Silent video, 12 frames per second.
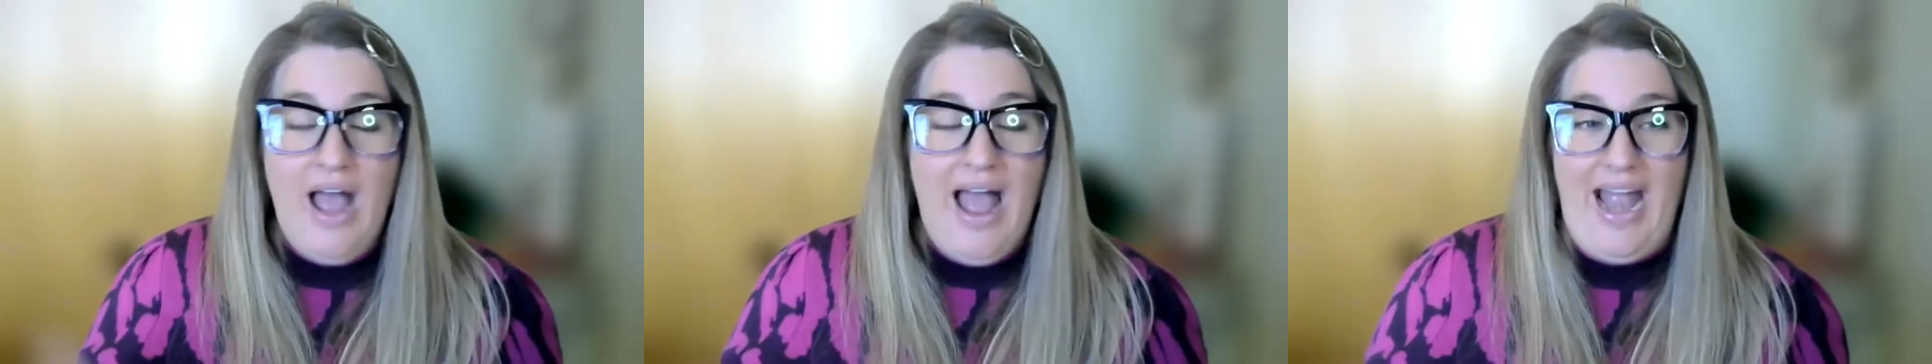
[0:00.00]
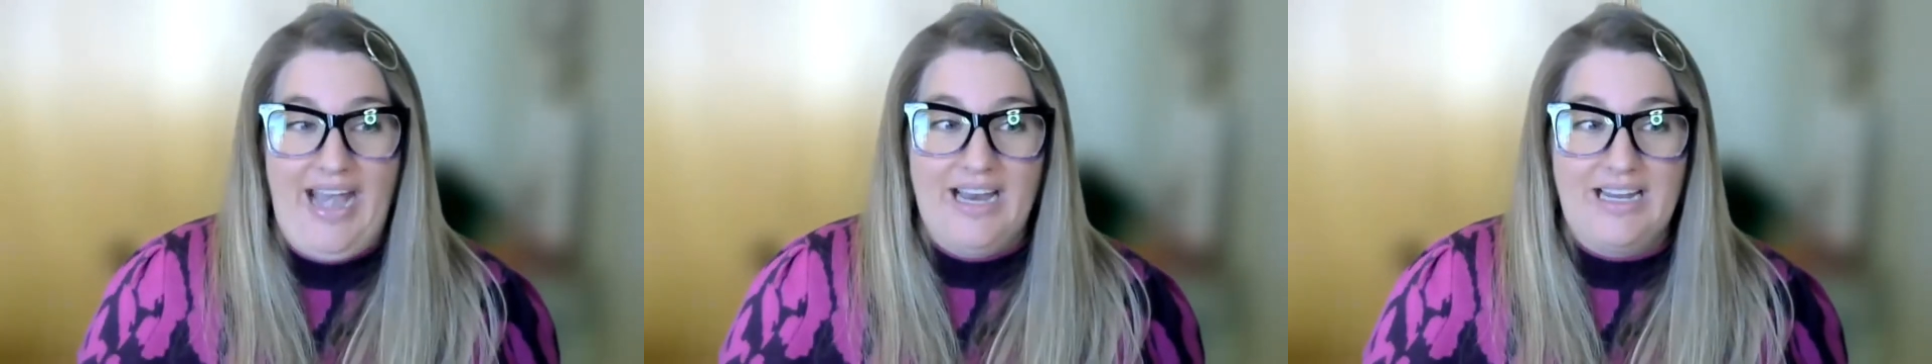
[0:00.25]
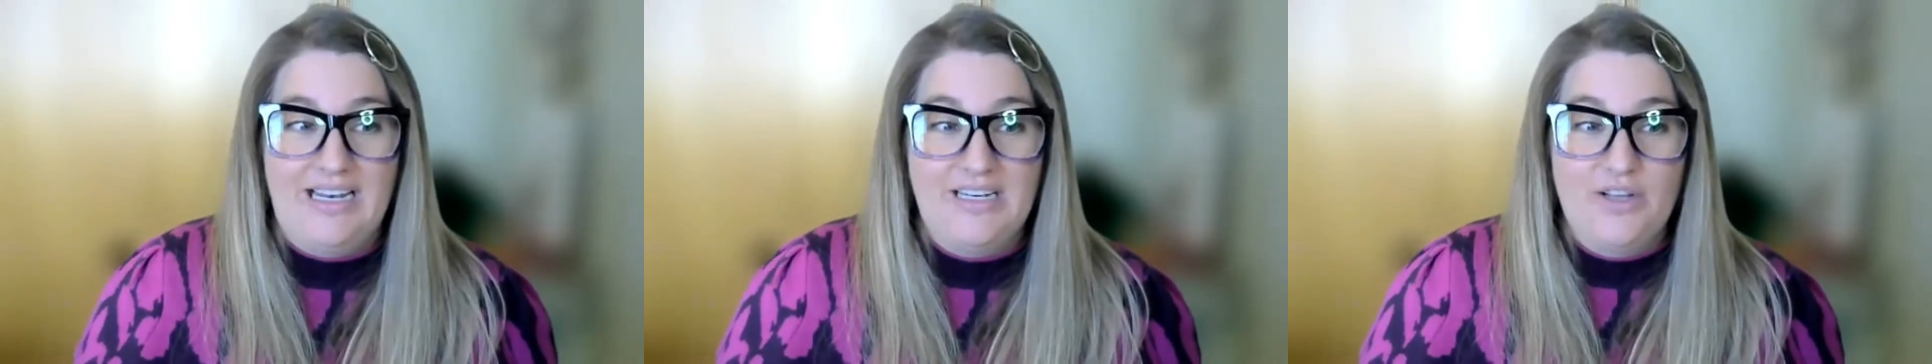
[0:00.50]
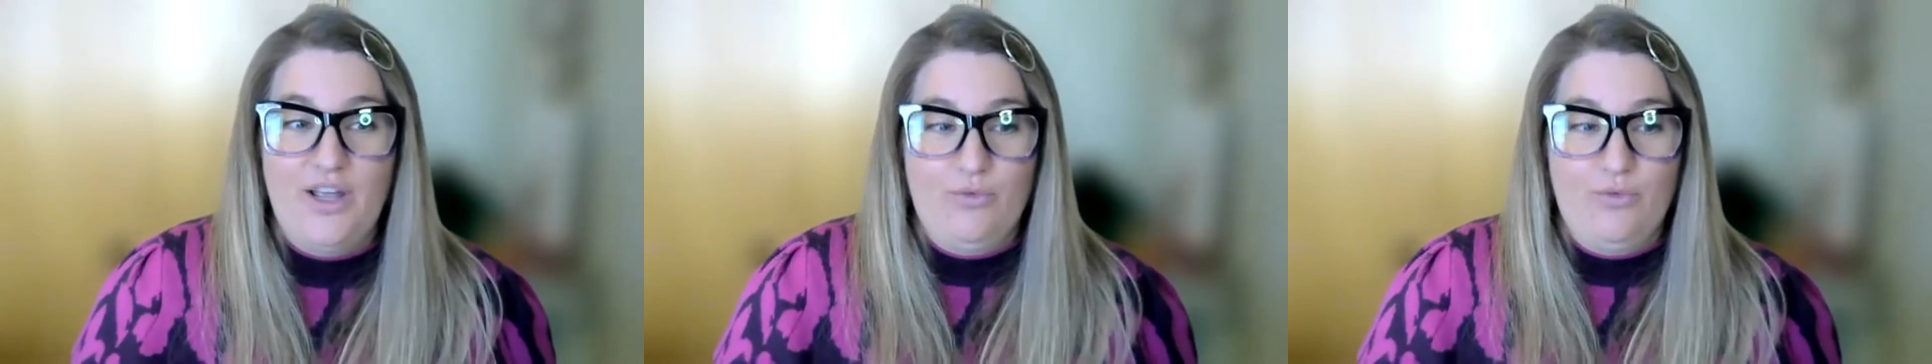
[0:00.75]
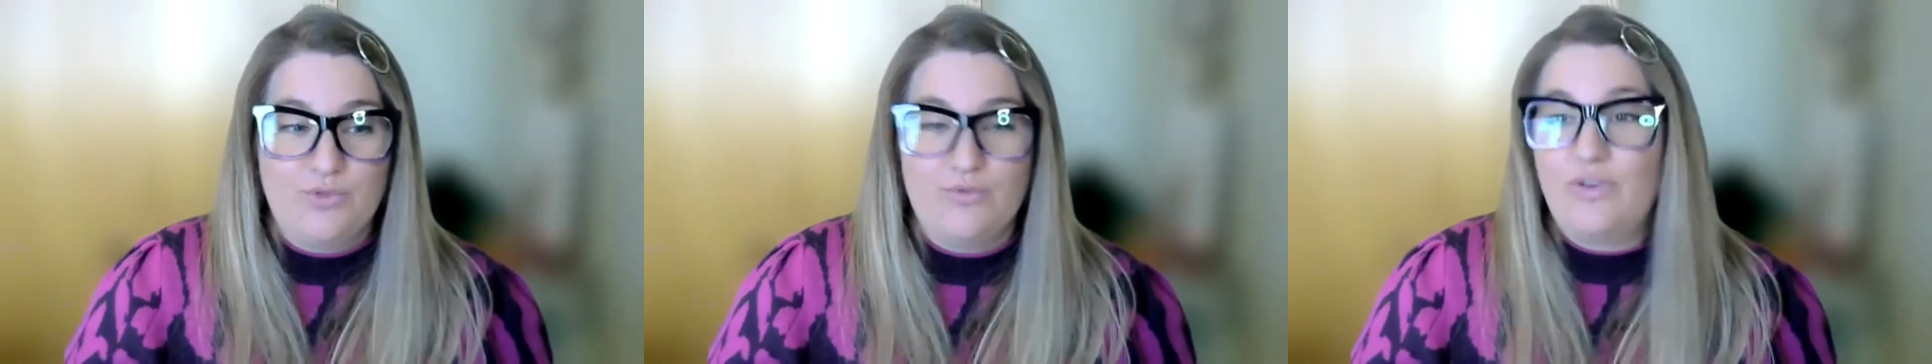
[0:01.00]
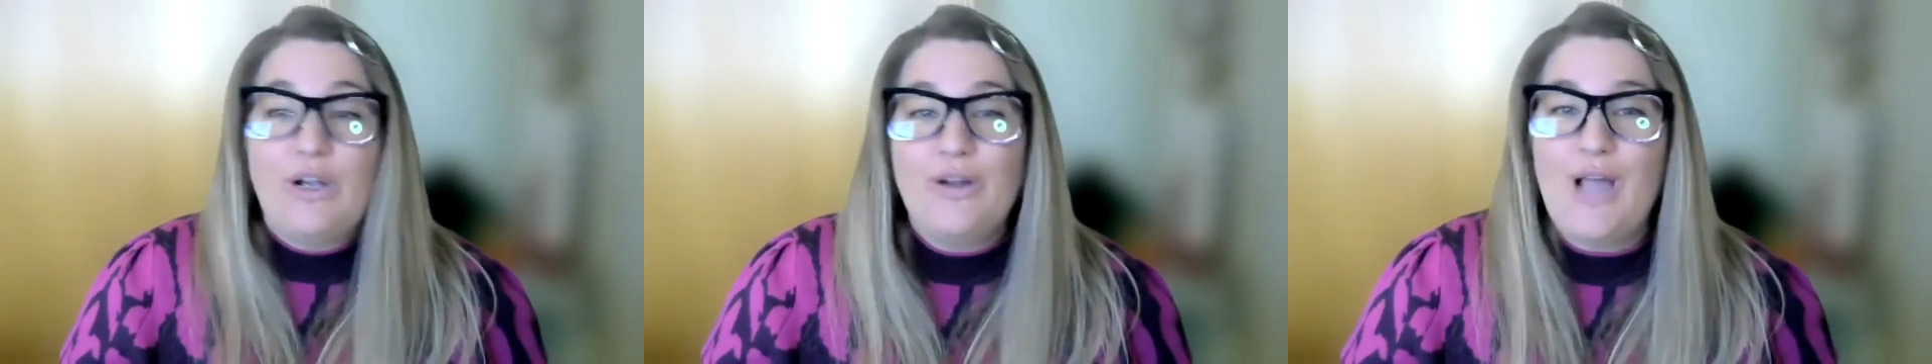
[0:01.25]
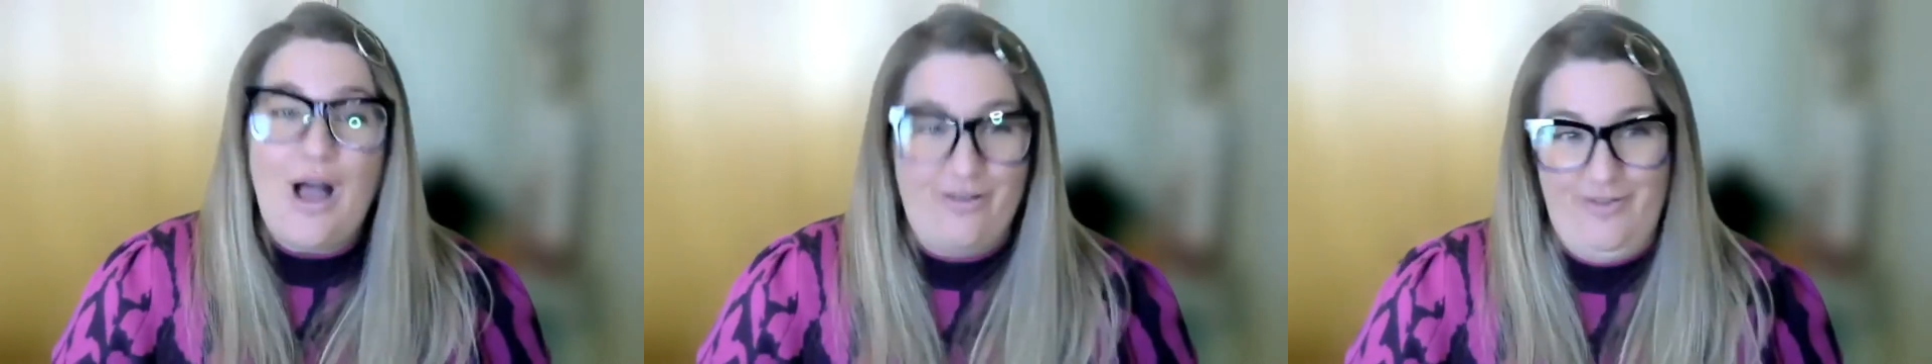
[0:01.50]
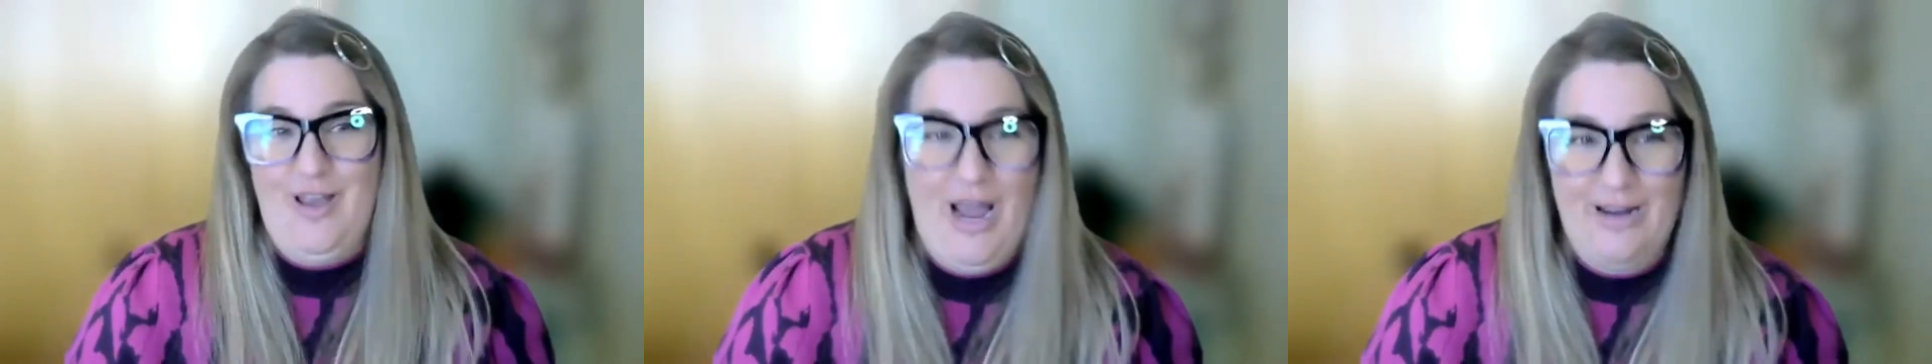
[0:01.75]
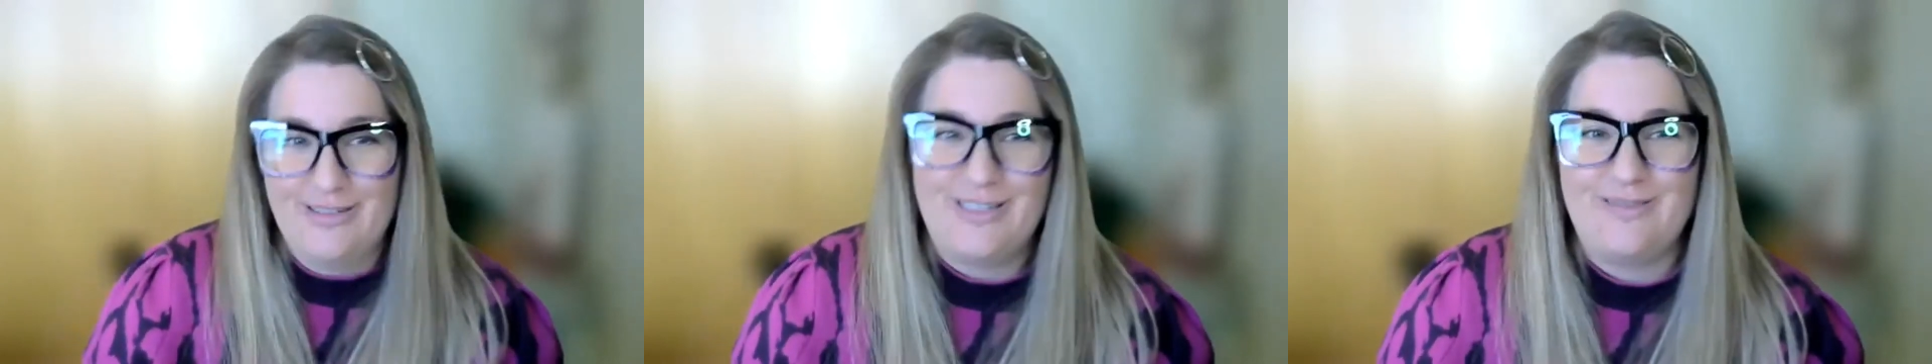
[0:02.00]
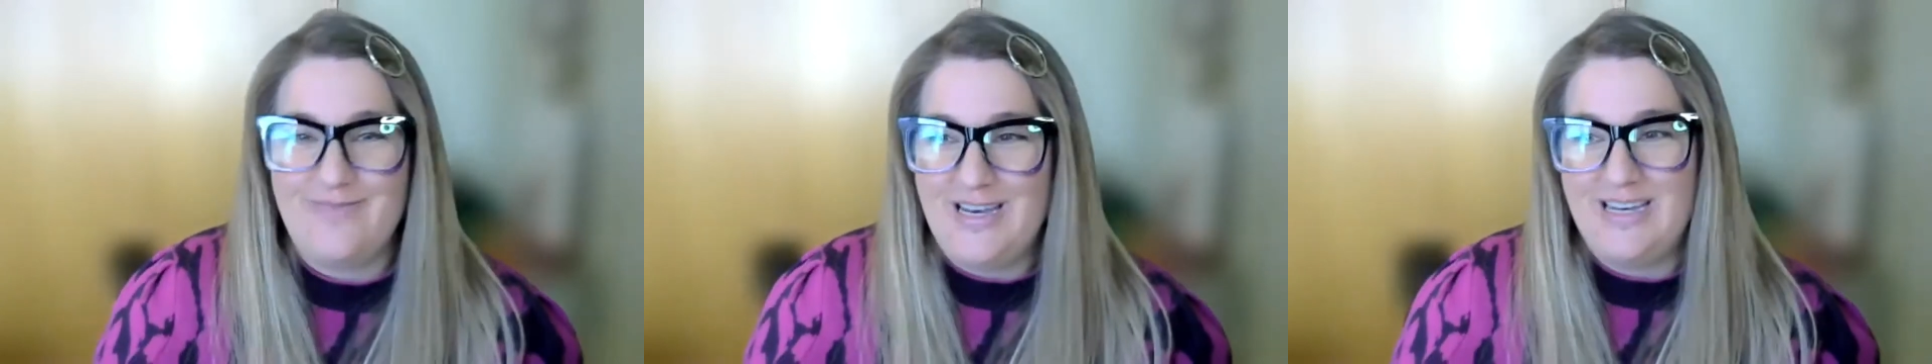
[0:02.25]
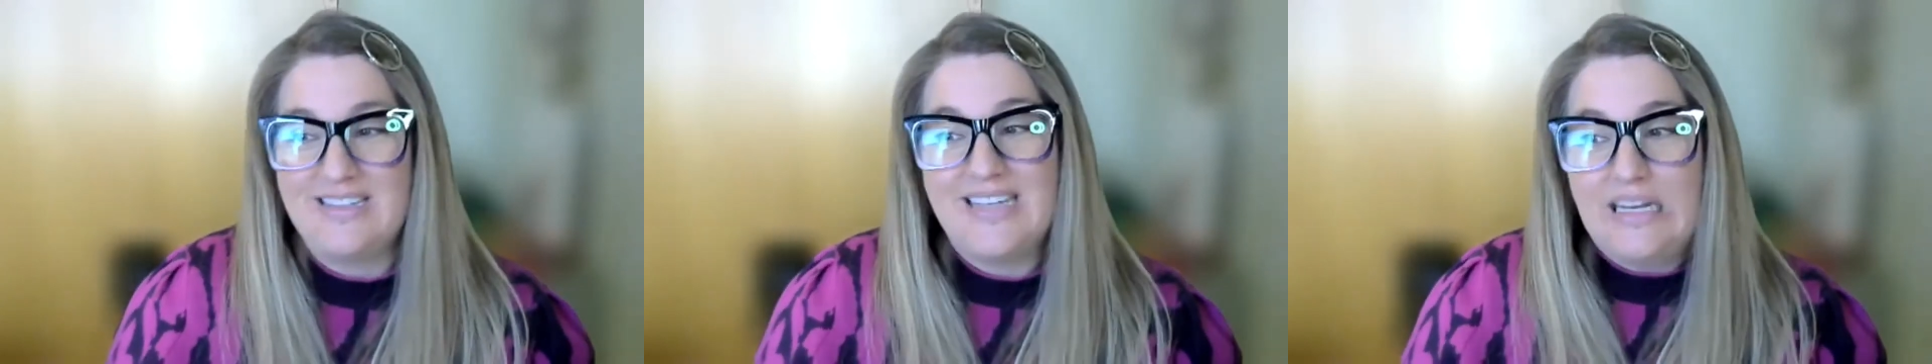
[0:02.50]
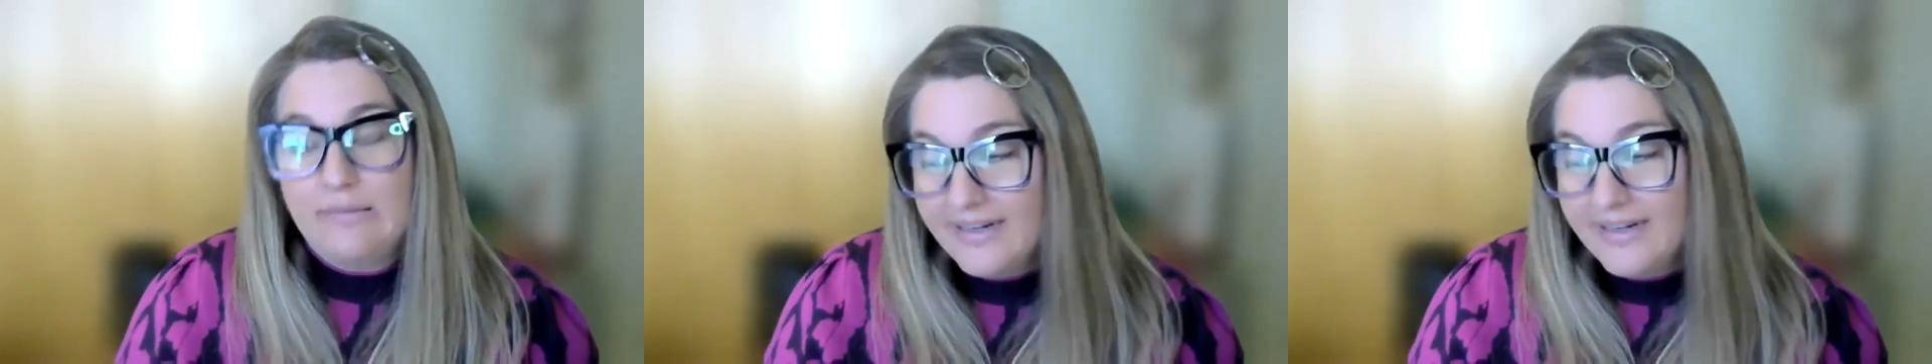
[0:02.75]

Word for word: Mm-hmm. And it was very often I was in meetings saying,